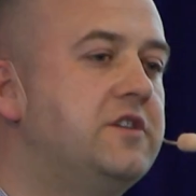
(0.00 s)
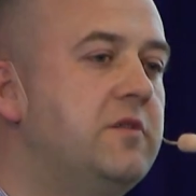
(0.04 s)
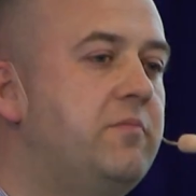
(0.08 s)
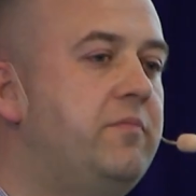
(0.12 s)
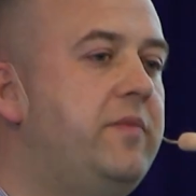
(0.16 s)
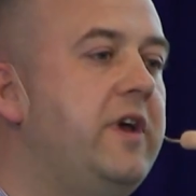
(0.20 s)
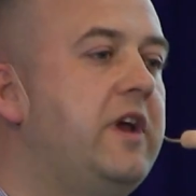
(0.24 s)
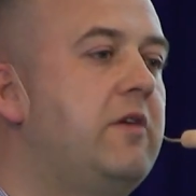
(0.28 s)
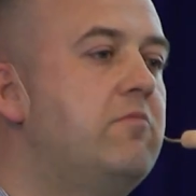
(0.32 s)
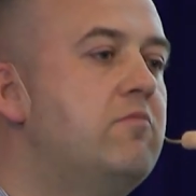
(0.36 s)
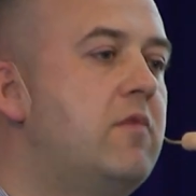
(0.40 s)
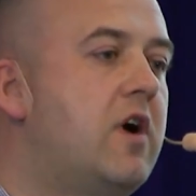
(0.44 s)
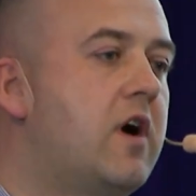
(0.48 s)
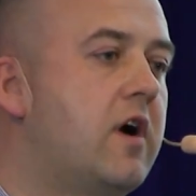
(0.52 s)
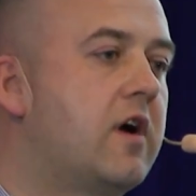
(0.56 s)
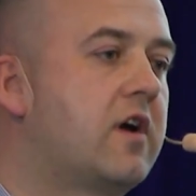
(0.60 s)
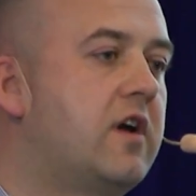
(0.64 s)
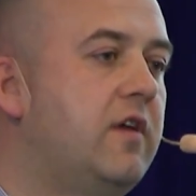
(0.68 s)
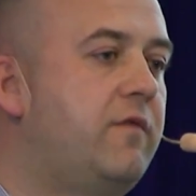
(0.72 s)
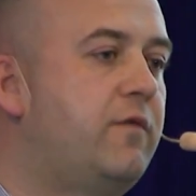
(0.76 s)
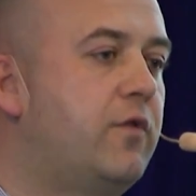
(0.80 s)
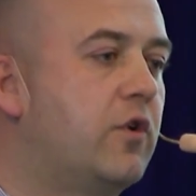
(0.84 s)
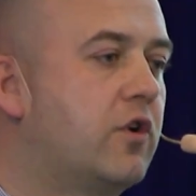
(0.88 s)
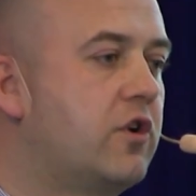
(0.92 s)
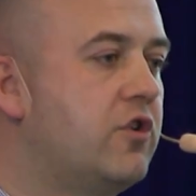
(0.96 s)
a big
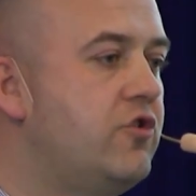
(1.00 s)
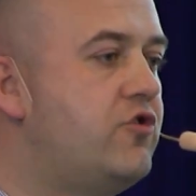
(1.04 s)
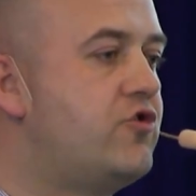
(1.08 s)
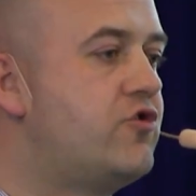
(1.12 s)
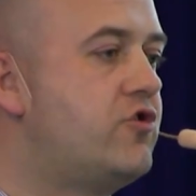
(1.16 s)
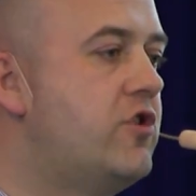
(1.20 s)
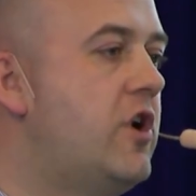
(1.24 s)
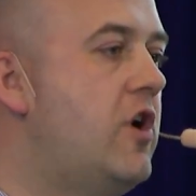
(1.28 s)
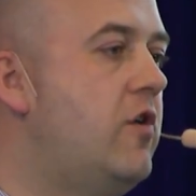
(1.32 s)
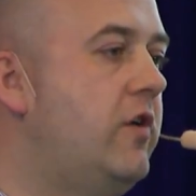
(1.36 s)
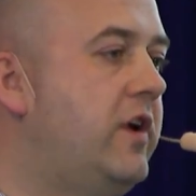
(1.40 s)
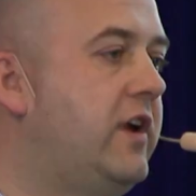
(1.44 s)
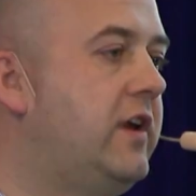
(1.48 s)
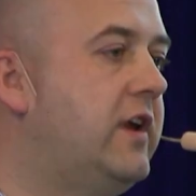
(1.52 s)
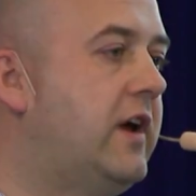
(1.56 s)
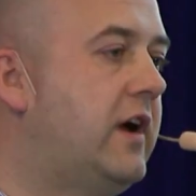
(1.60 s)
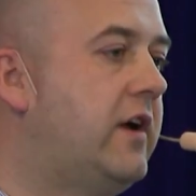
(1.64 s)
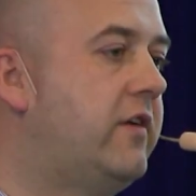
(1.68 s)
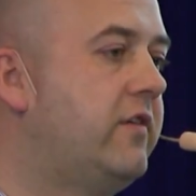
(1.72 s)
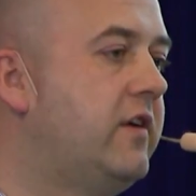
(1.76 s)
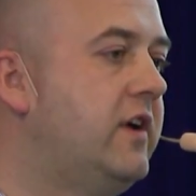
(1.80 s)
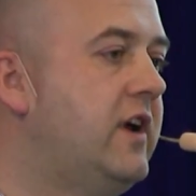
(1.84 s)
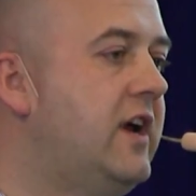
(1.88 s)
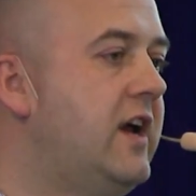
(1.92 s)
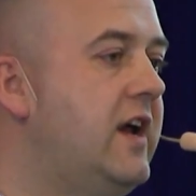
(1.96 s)
market for controlling that,
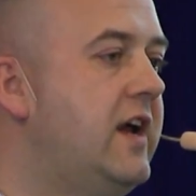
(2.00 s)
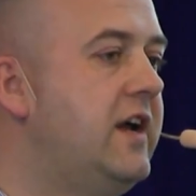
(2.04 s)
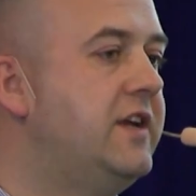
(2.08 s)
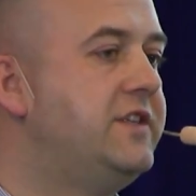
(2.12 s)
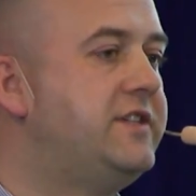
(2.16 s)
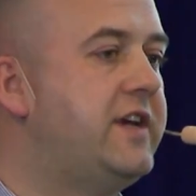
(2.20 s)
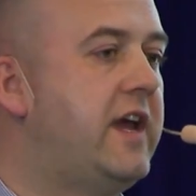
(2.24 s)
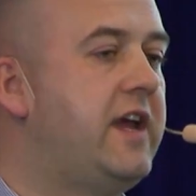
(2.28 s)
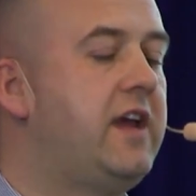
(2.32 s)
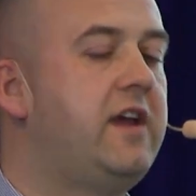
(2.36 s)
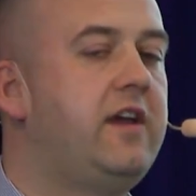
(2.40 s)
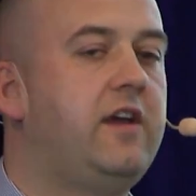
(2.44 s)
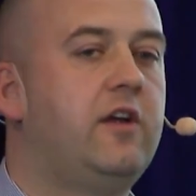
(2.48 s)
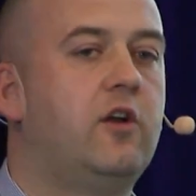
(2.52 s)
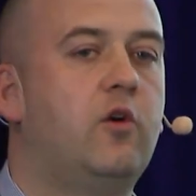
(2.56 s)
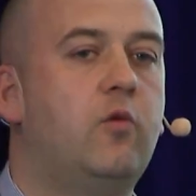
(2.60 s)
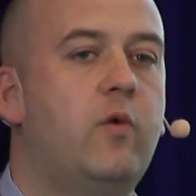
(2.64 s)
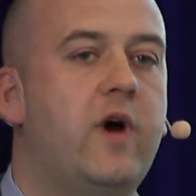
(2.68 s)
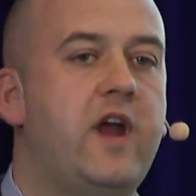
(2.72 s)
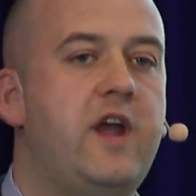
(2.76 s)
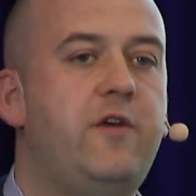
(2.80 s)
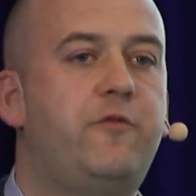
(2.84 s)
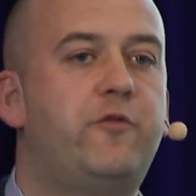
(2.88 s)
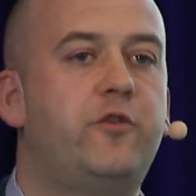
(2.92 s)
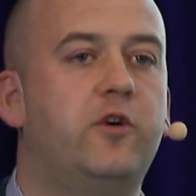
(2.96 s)
taking it
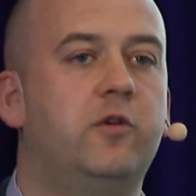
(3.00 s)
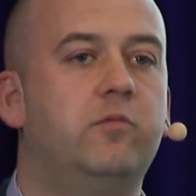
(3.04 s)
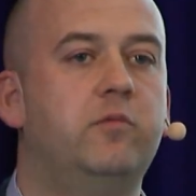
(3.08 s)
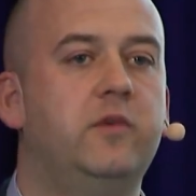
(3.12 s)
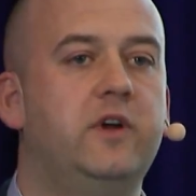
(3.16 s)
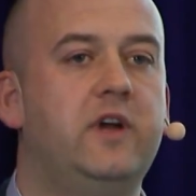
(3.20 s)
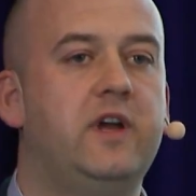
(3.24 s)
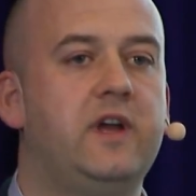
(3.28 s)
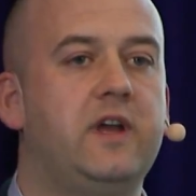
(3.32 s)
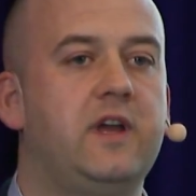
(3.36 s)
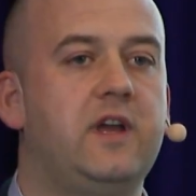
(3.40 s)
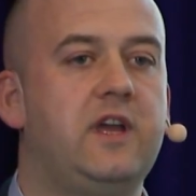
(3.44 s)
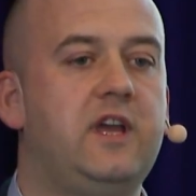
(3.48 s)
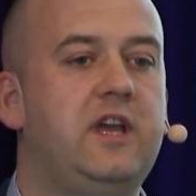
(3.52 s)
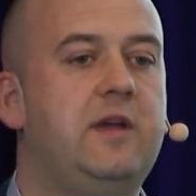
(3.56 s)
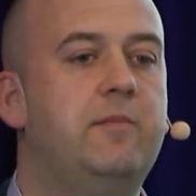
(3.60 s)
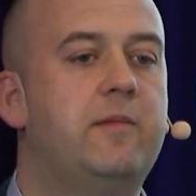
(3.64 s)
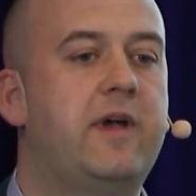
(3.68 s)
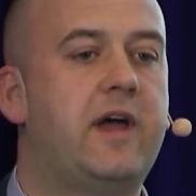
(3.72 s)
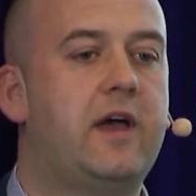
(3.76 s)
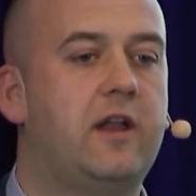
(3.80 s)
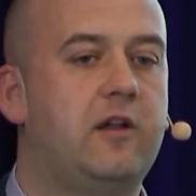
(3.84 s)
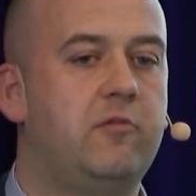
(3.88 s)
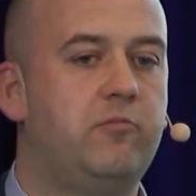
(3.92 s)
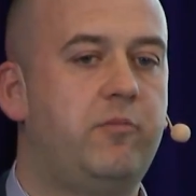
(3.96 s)
away from
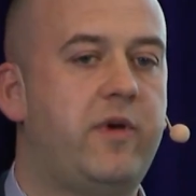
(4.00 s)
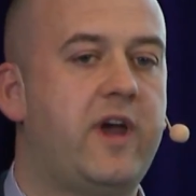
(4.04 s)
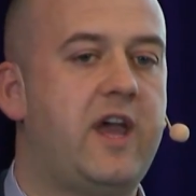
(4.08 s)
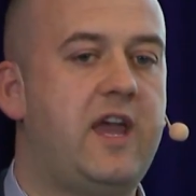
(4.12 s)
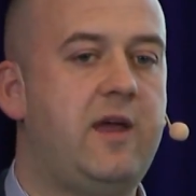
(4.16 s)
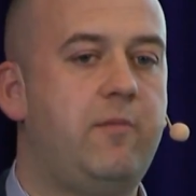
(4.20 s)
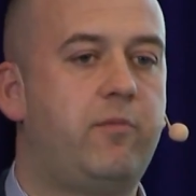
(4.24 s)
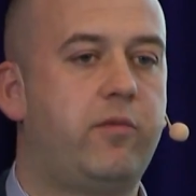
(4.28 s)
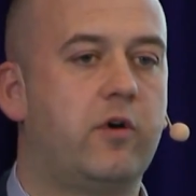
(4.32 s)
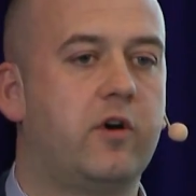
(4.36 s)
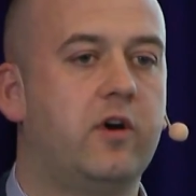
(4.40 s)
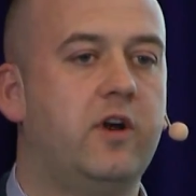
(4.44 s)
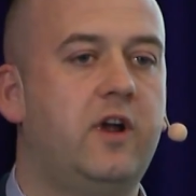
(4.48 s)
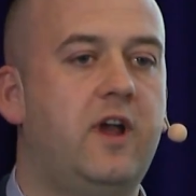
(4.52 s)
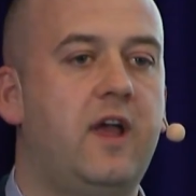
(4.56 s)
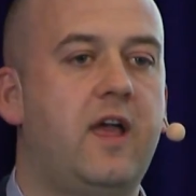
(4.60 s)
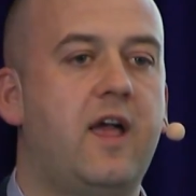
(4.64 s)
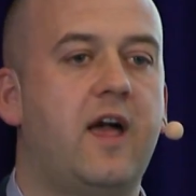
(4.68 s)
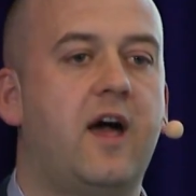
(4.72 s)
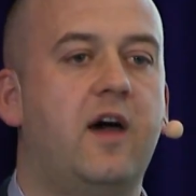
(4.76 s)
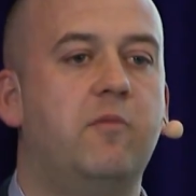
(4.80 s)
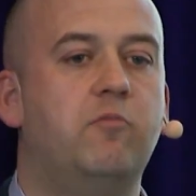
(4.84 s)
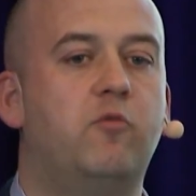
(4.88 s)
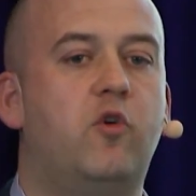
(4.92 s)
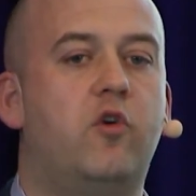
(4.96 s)
email and paper
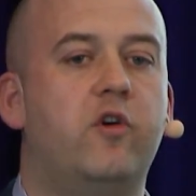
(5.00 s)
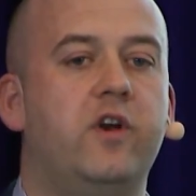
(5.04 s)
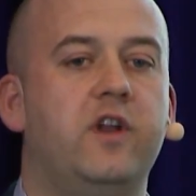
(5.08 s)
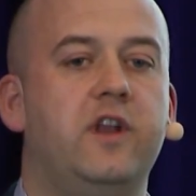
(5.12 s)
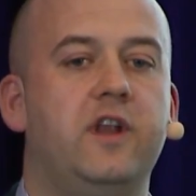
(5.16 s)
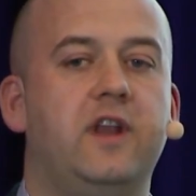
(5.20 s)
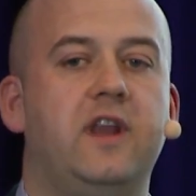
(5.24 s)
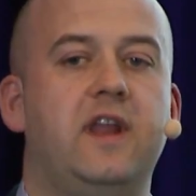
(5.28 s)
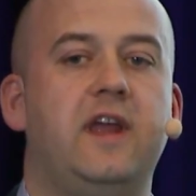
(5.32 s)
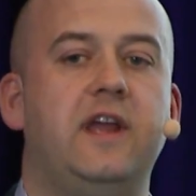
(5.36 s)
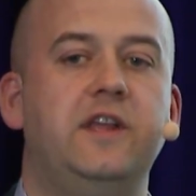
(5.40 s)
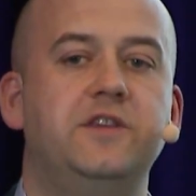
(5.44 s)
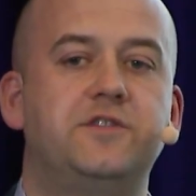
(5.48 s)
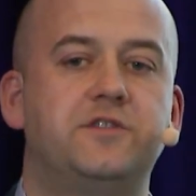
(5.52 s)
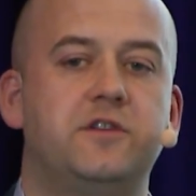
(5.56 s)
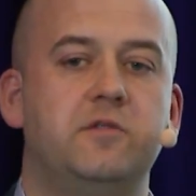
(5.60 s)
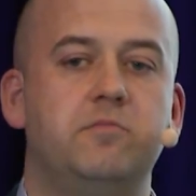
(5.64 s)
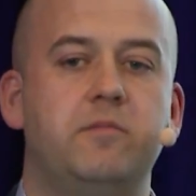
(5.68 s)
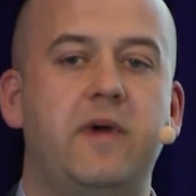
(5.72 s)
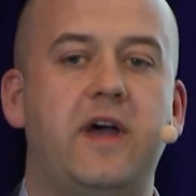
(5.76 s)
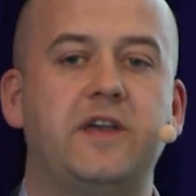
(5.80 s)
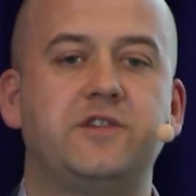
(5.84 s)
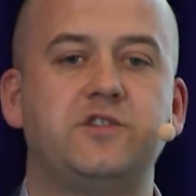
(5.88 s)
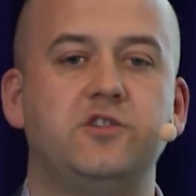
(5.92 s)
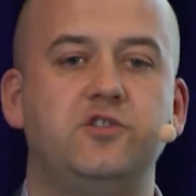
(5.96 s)
and more in an instant
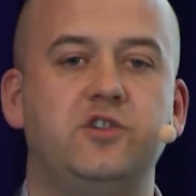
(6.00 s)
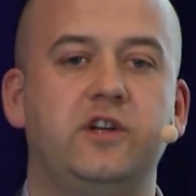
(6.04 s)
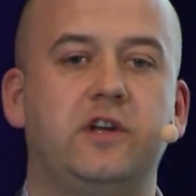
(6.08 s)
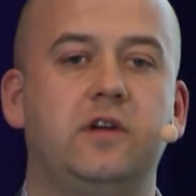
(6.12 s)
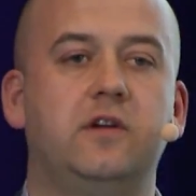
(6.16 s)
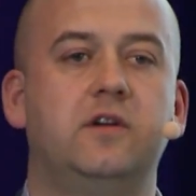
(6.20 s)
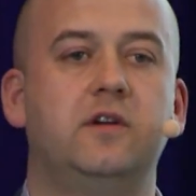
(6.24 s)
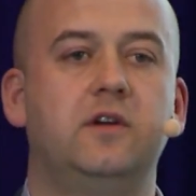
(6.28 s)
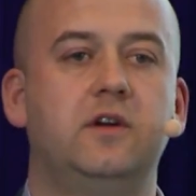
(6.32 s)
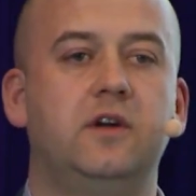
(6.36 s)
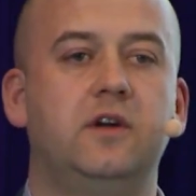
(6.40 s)
messaging